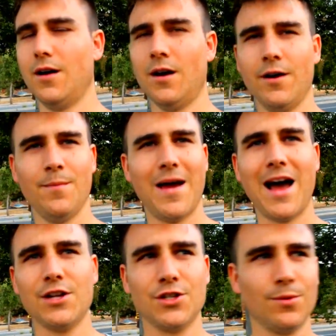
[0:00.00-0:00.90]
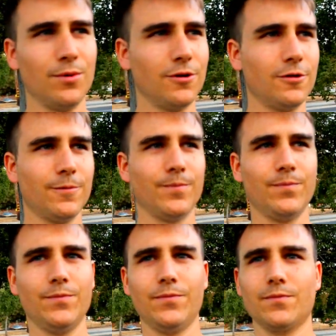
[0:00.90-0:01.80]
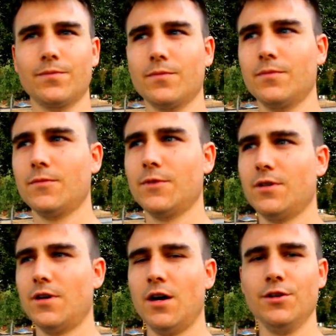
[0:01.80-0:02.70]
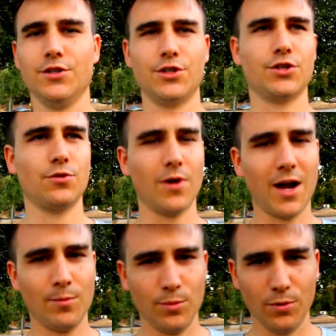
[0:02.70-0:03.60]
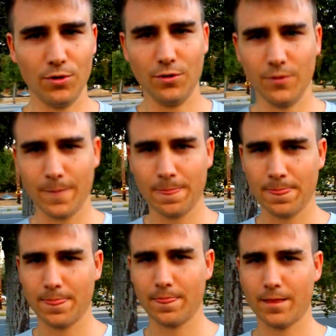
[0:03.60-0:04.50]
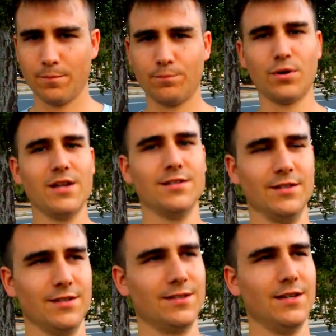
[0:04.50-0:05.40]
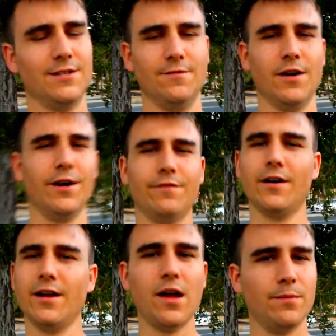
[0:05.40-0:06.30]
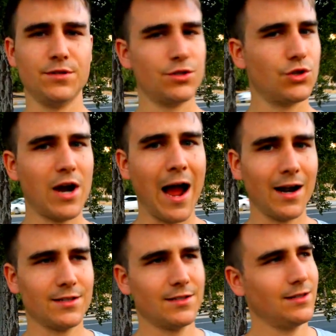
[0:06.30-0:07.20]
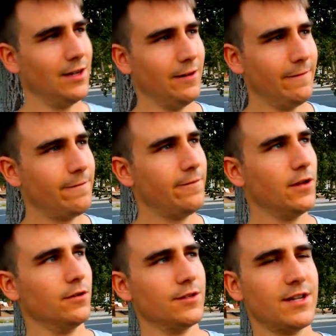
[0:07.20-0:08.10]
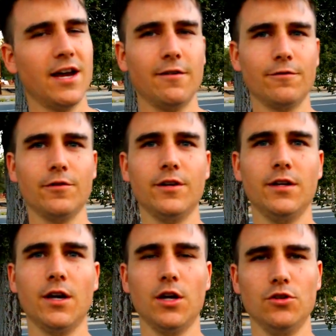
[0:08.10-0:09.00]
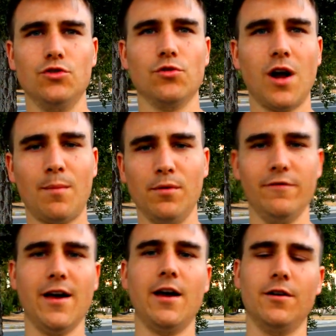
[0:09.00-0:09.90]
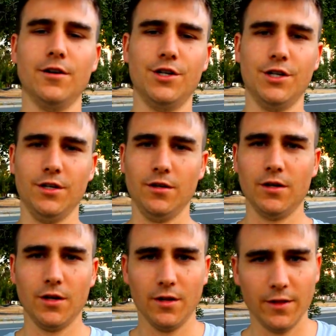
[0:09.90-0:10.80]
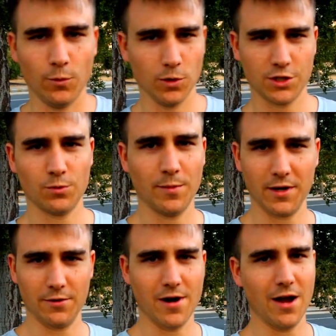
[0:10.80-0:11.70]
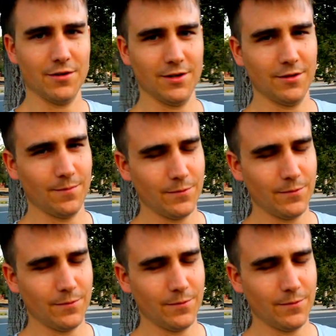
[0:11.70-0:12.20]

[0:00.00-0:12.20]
unimaginable, undescribable presence. It's very, very abstract, and it fills every drop of energy that we're swimming around in.